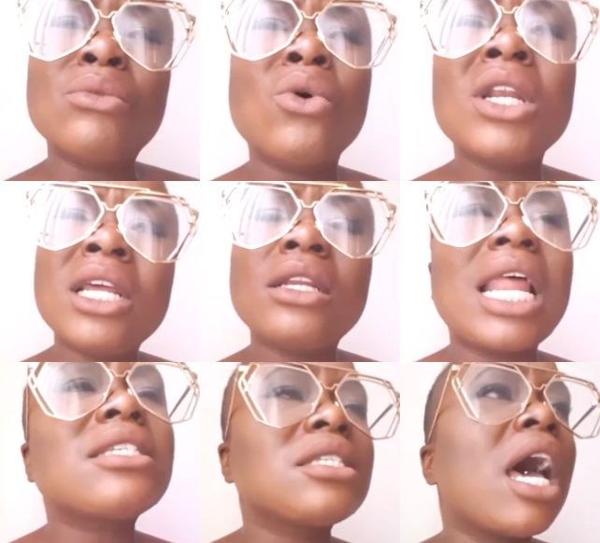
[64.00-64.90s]
morning,
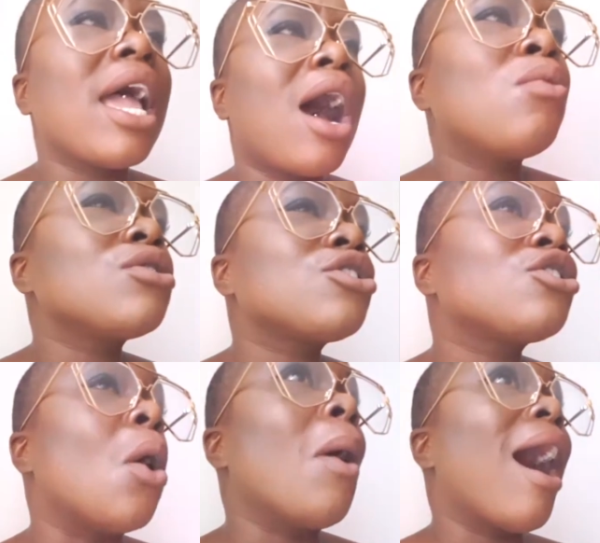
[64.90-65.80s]
last night, I was
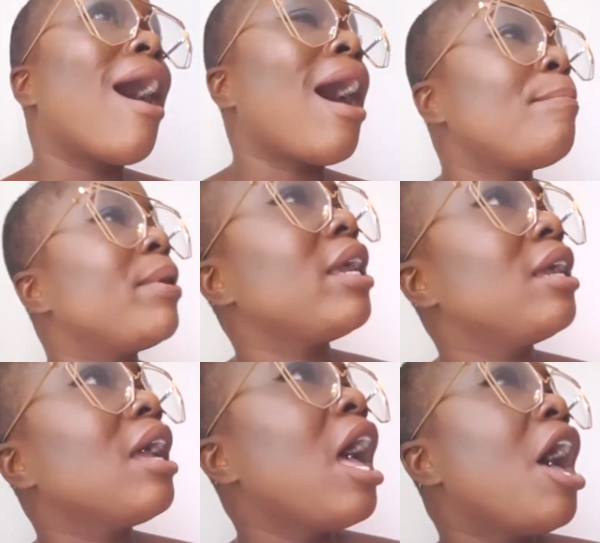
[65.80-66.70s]
so
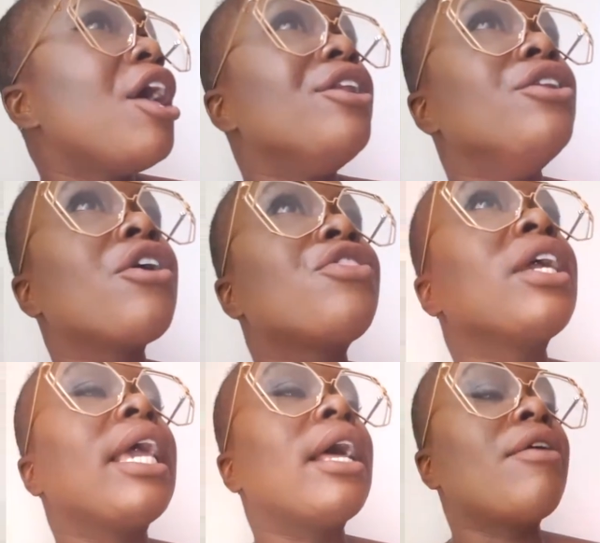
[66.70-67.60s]
happy.
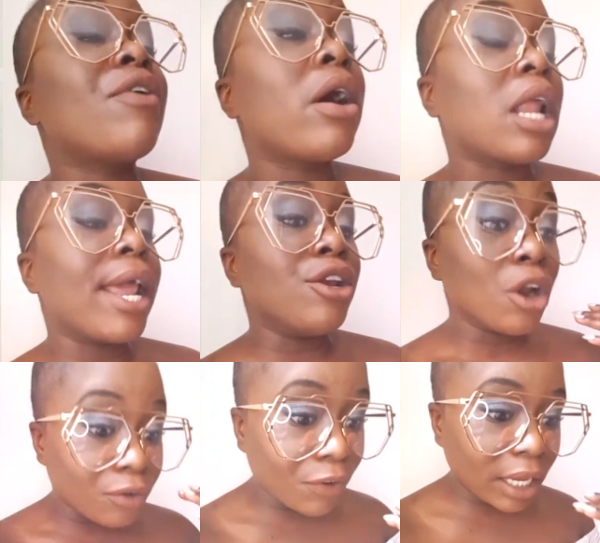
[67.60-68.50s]
Nothing, I felt like
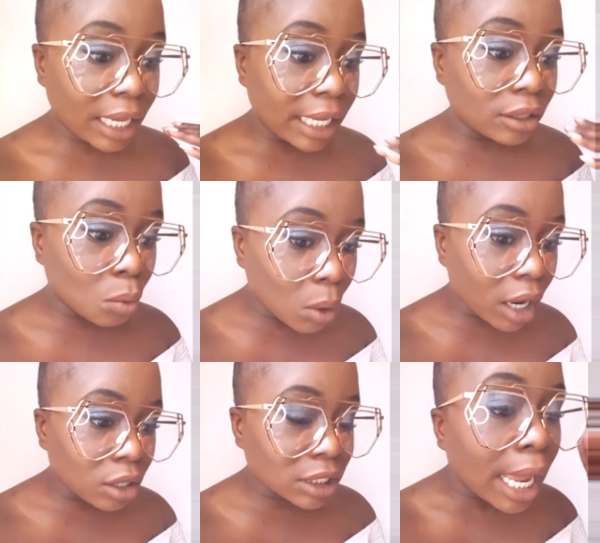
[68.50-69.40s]
nothing in the
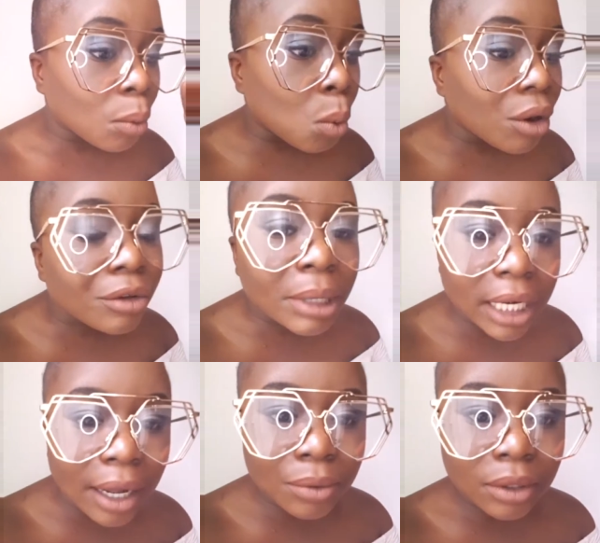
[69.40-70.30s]
world can worry
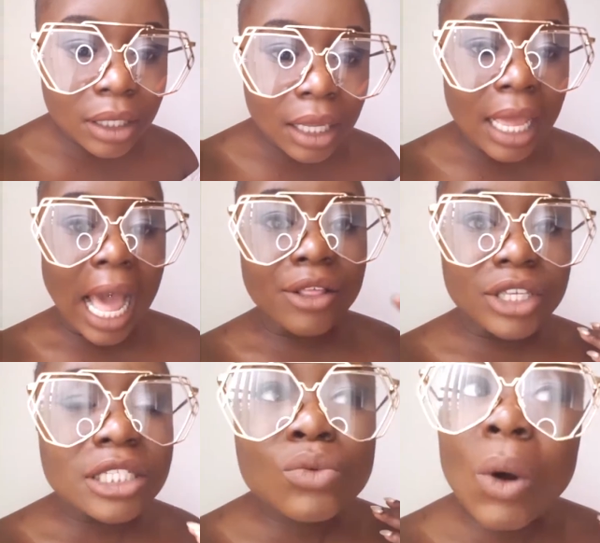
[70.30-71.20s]
me now.
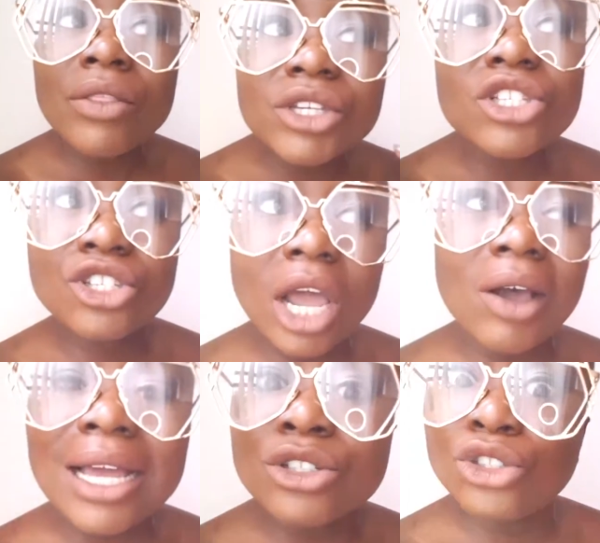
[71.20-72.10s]
And this is what this
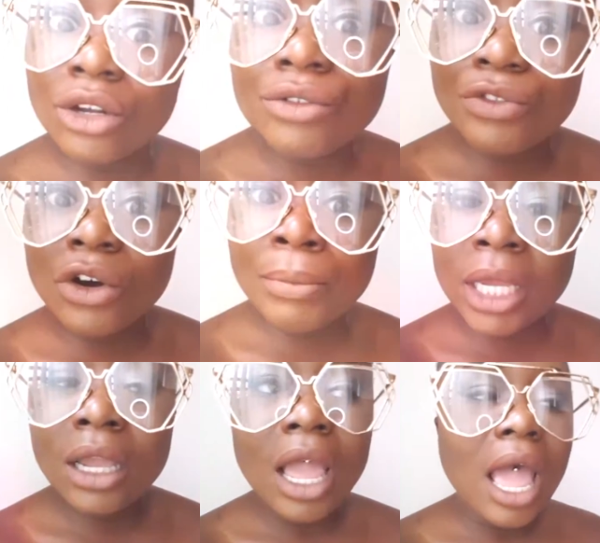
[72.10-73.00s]
style has done for
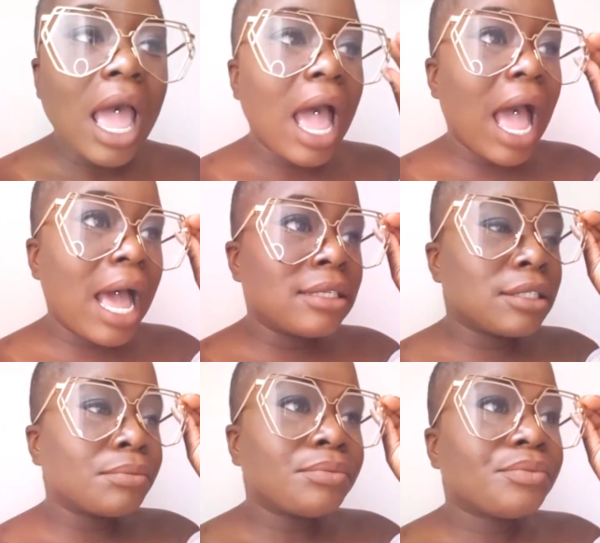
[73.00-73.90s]
me. And